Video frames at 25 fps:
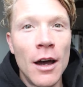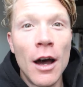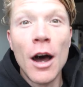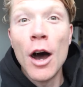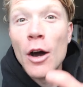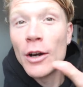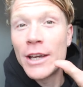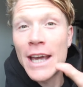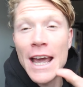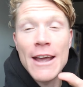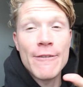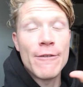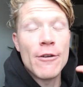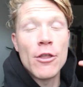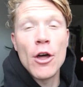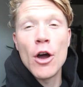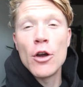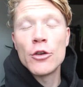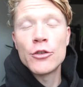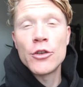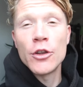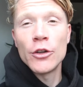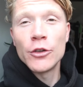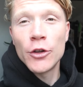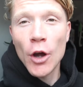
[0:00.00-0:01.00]
Okay, for
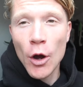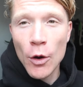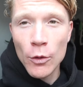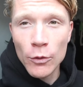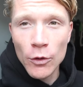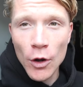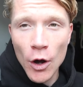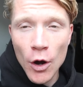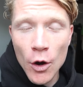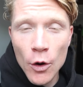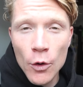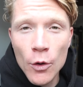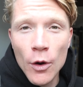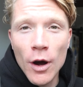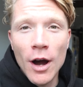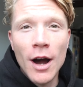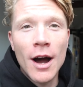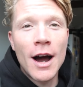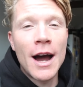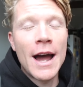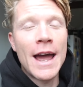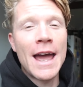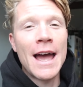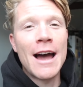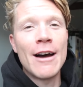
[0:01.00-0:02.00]
those that don't know,
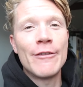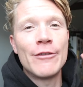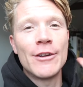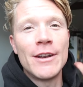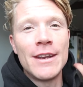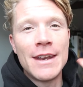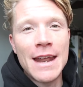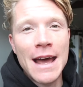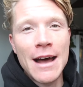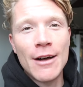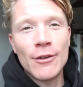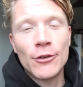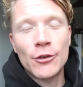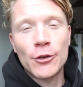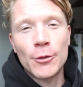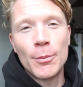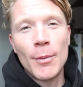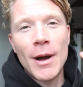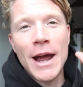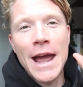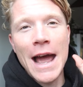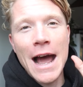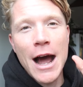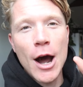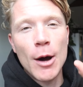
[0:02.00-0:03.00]
I have announced
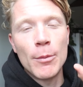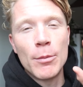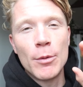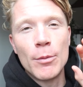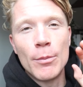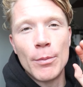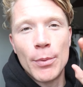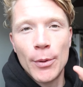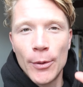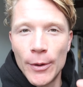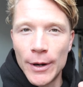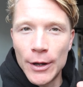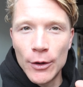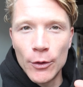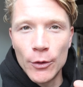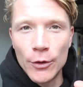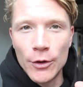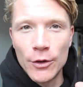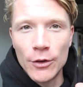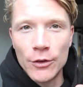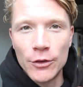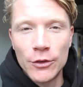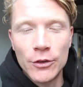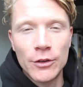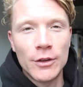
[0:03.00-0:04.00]
my album
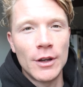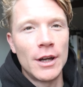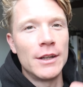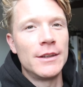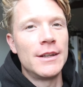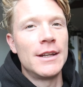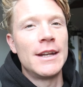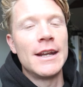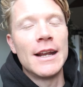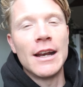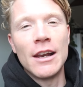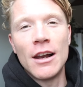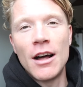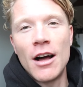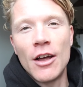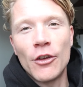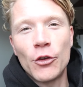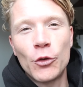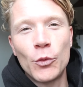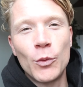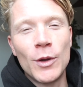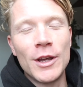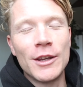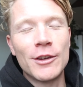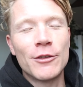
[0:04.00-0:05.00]
pre-orders. I did it
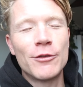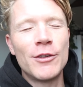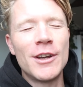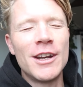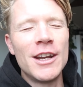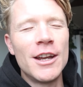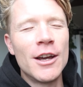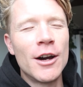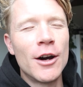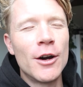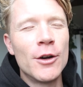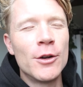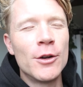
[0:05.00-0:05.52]
last week's video.